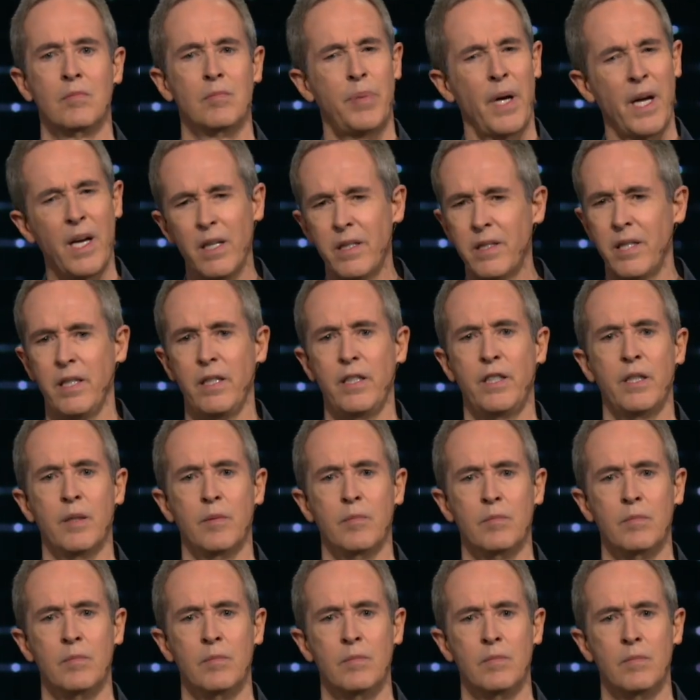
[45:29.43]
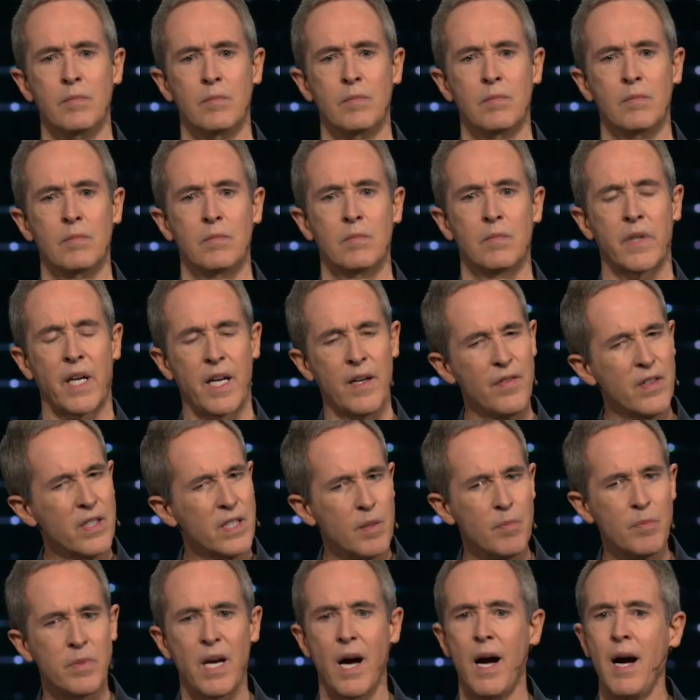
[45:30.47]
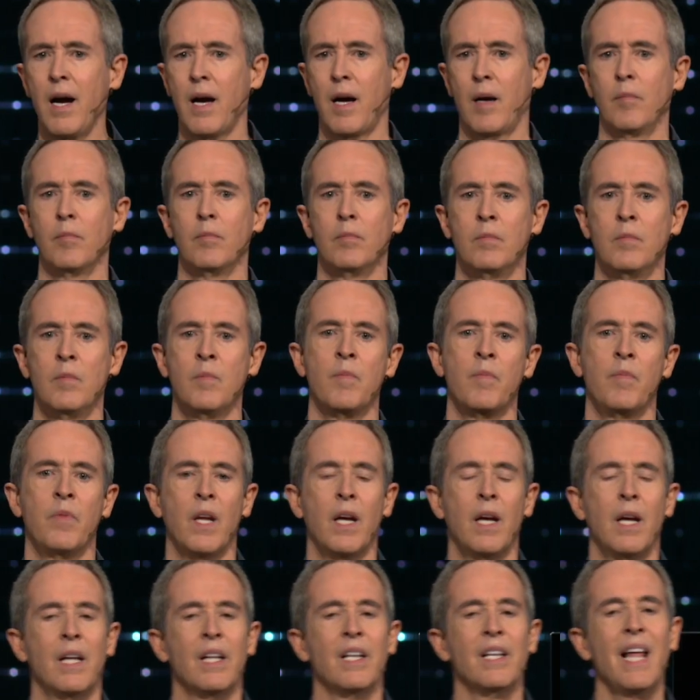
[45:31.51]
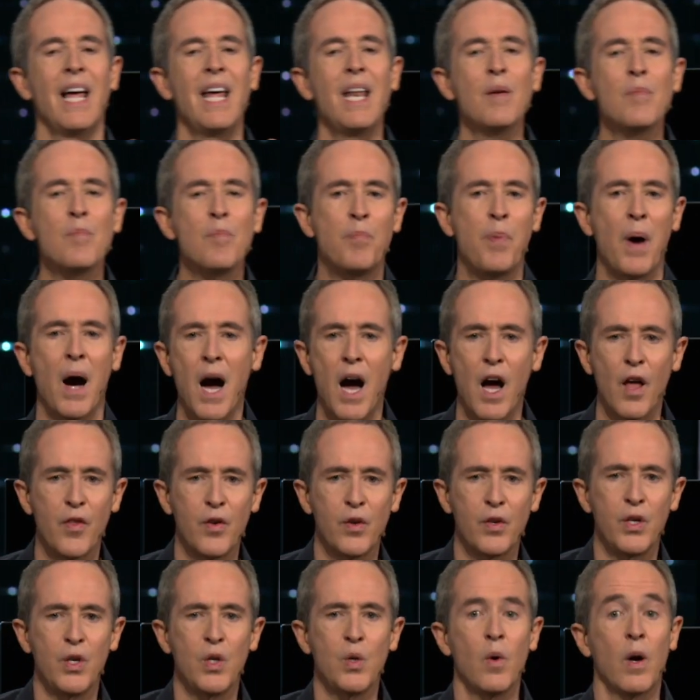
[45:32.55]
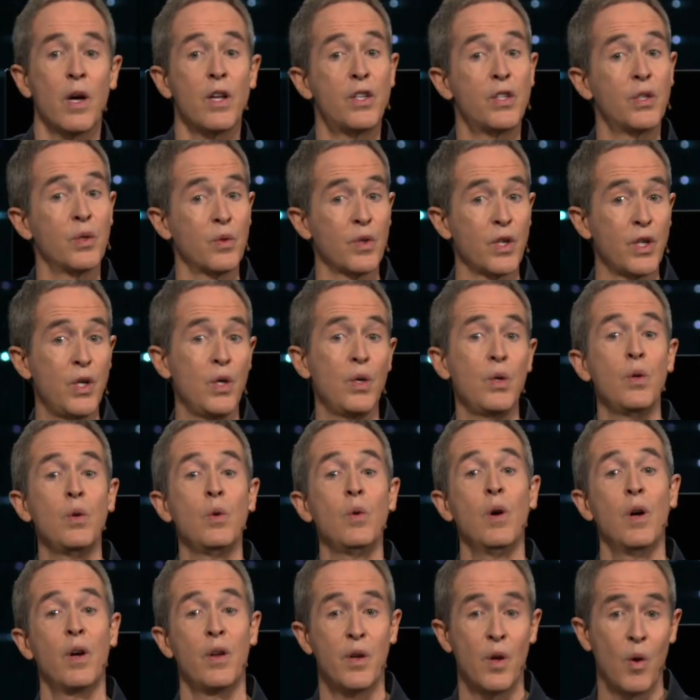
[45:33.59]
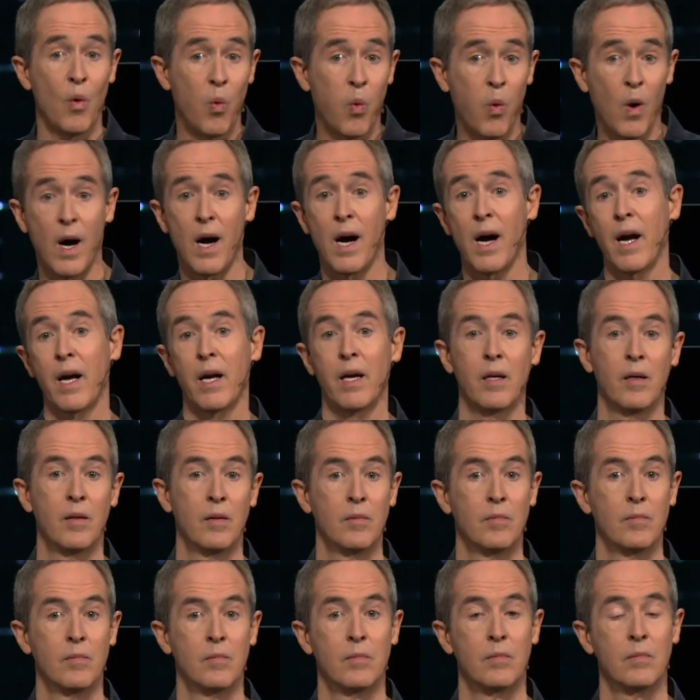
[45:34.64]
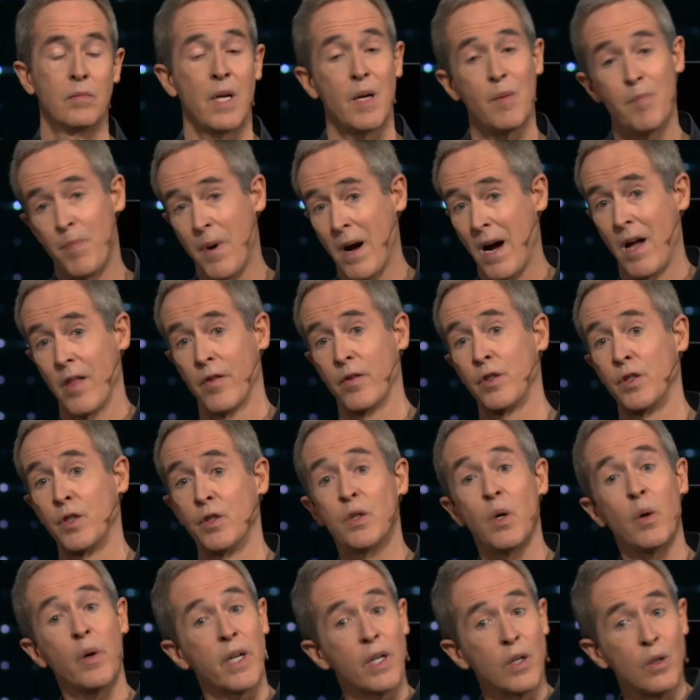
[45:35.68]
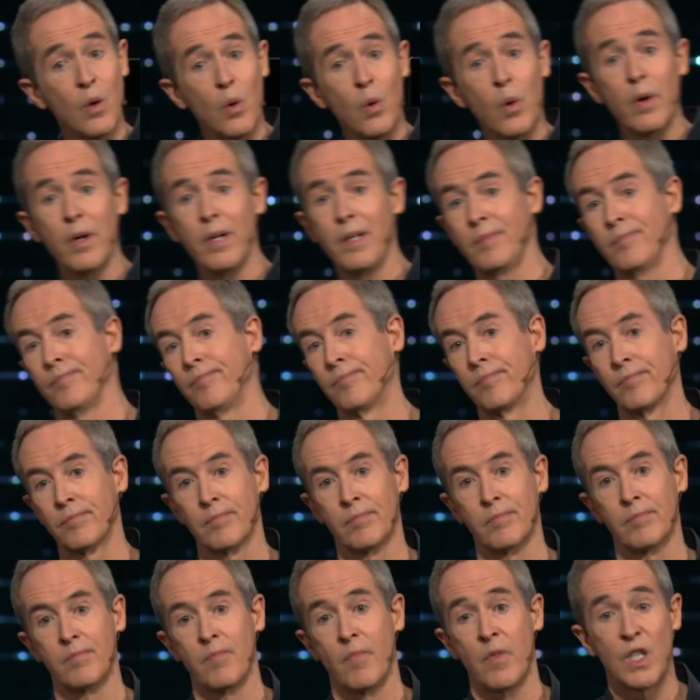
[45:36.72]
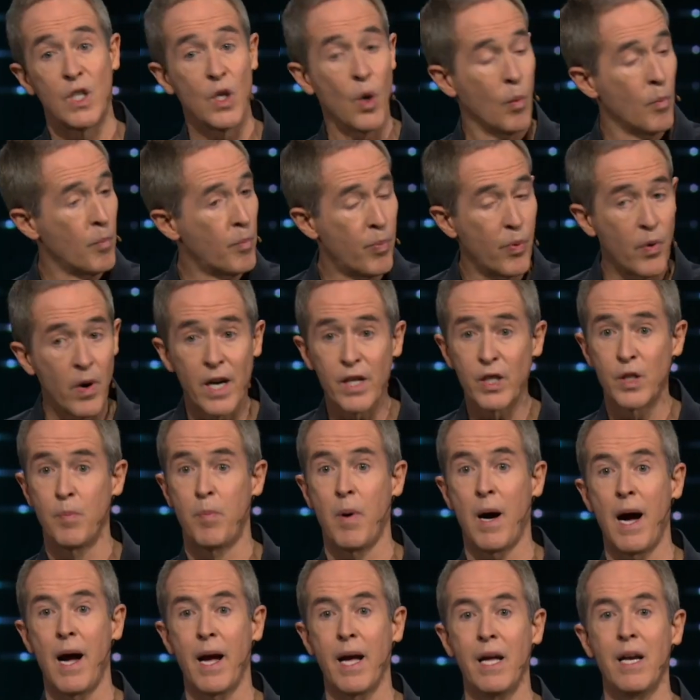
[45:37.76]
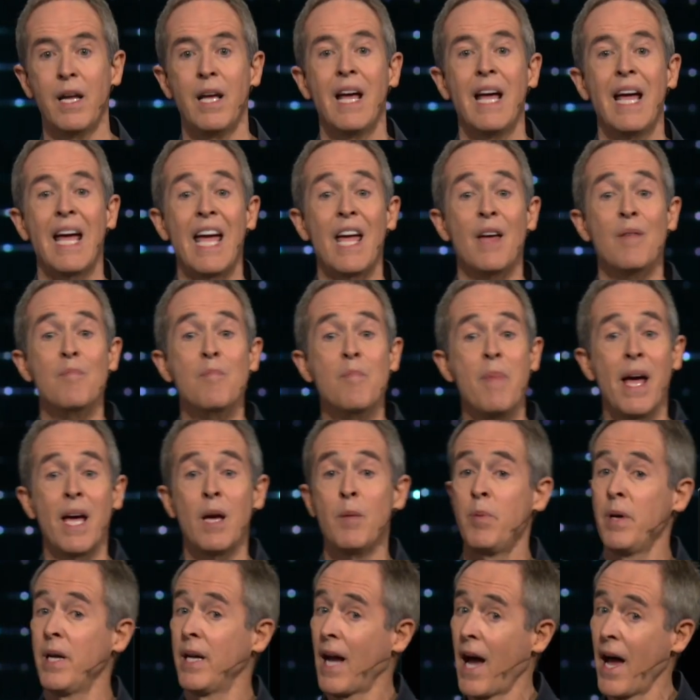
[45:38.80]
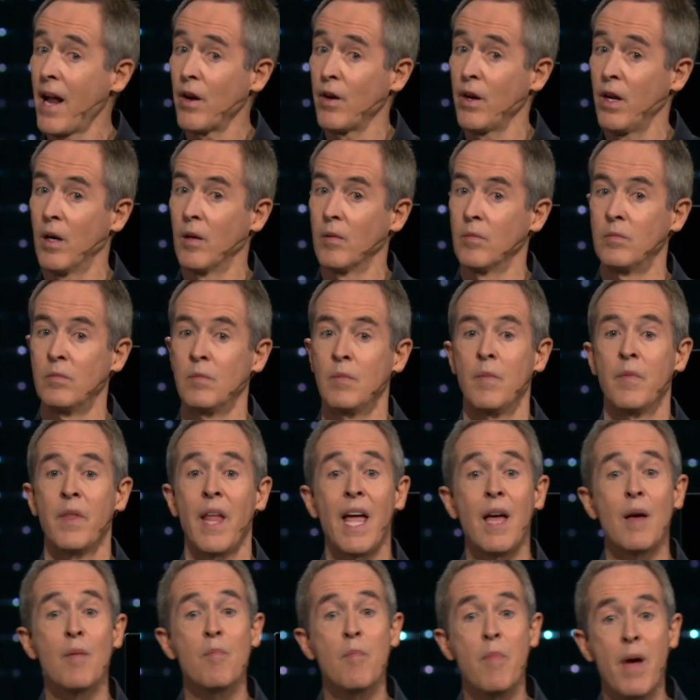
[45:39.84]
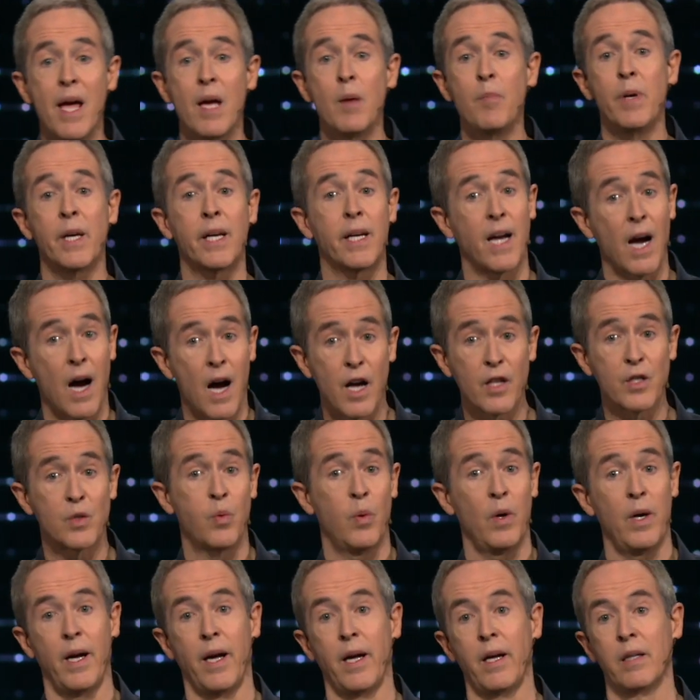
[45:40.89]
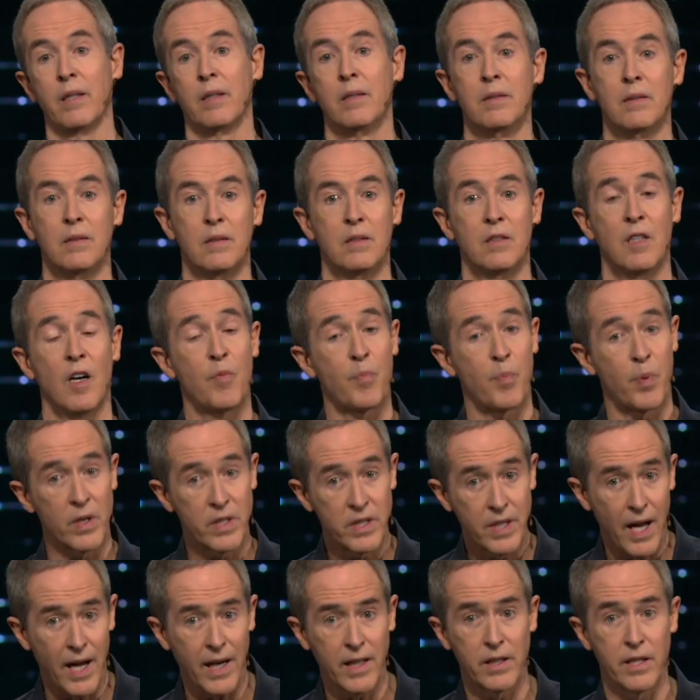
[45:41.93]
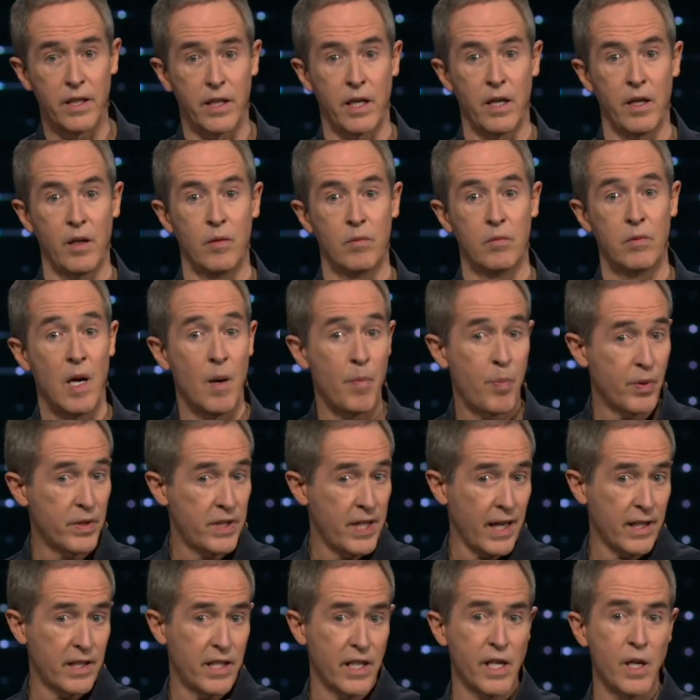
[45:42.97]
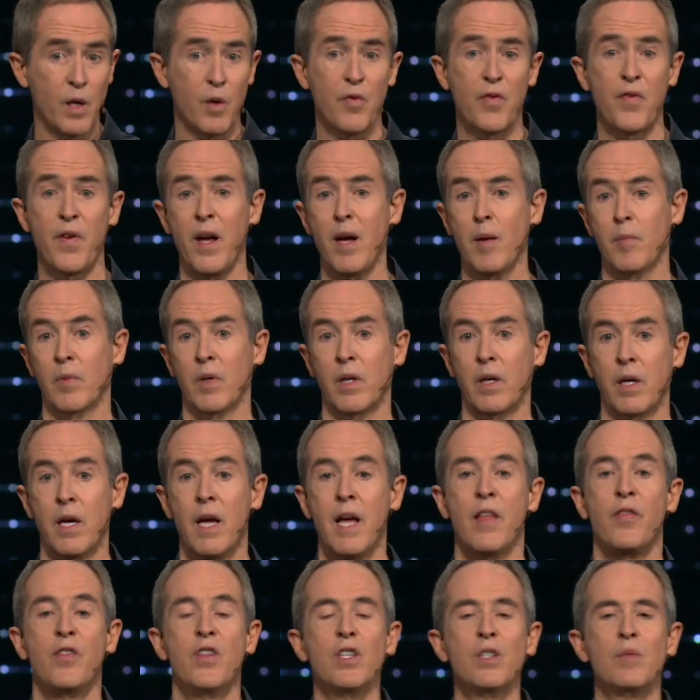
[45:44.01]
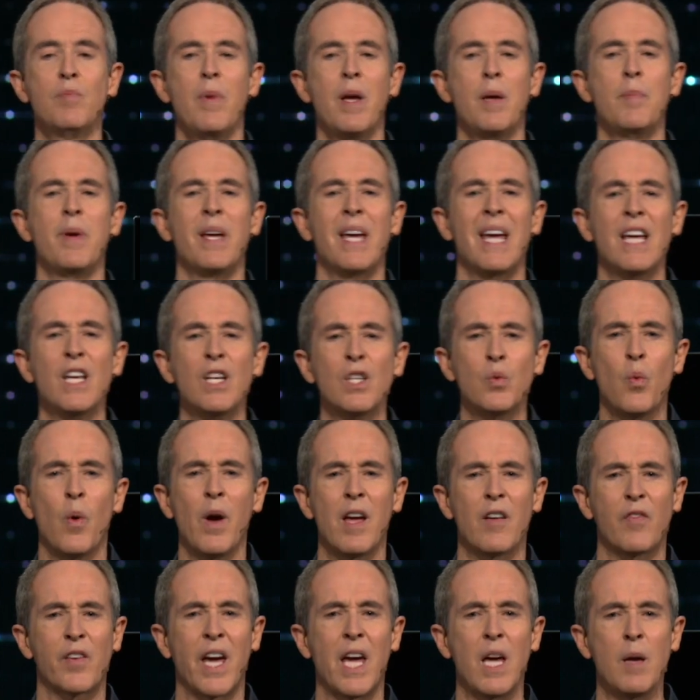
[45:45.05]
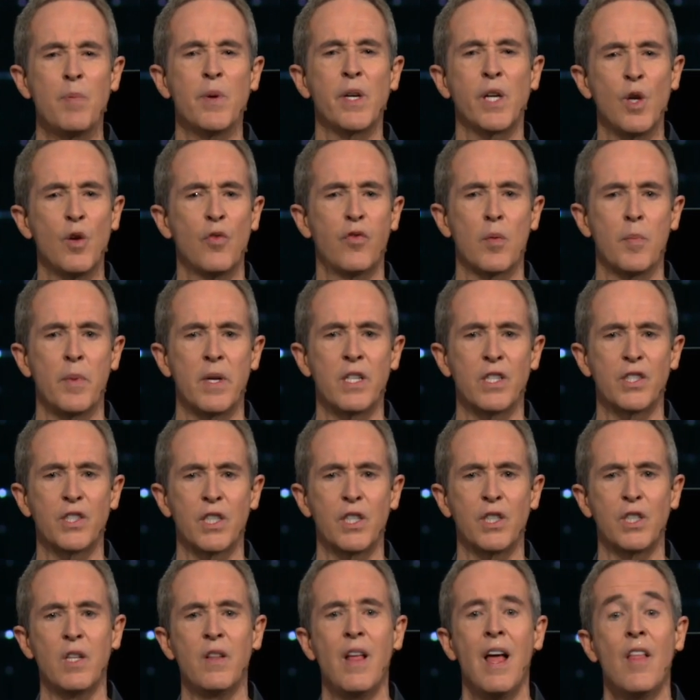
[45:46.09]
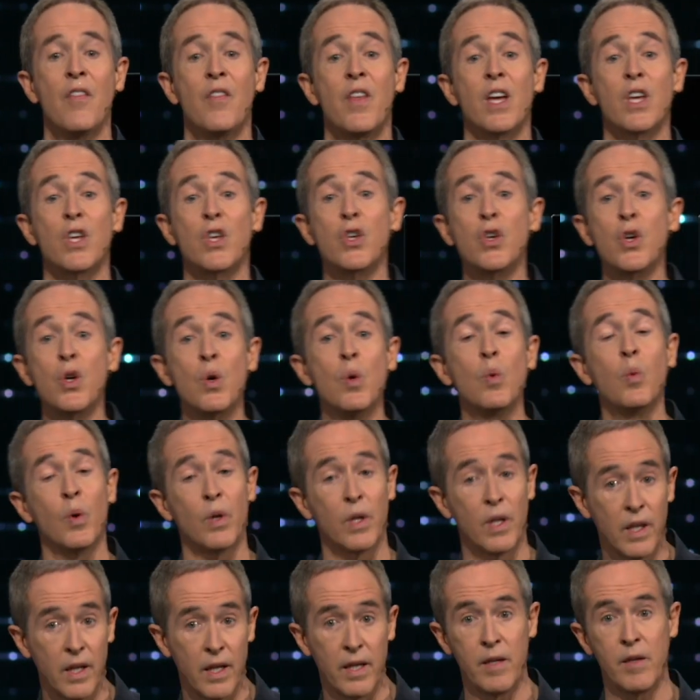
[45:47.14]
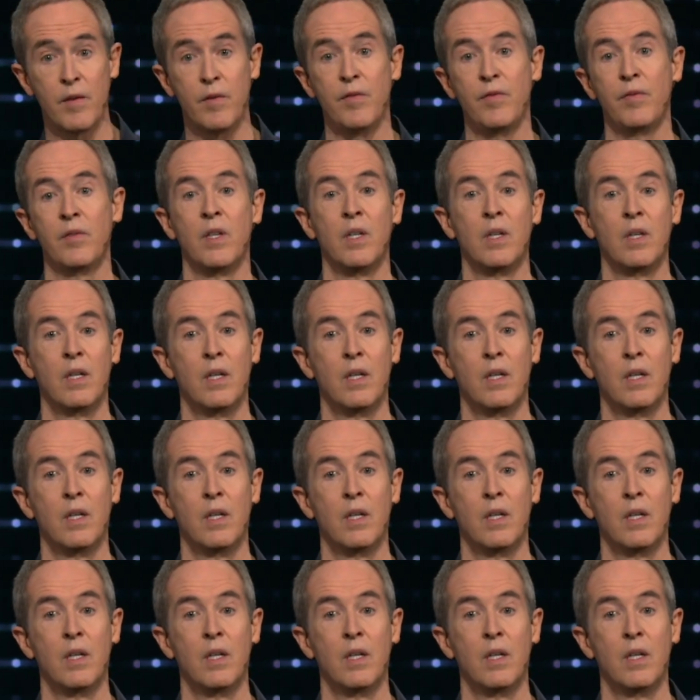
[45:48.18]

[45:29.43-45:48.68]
Pay attention. Give it some time. Let it bother you until you know why it bothers you. Don't ignore it. Don't brush by it. It may be, I don't know, it may be God's way of protecting you and protecting your family. This may be his way of keeping you from a decision that you will live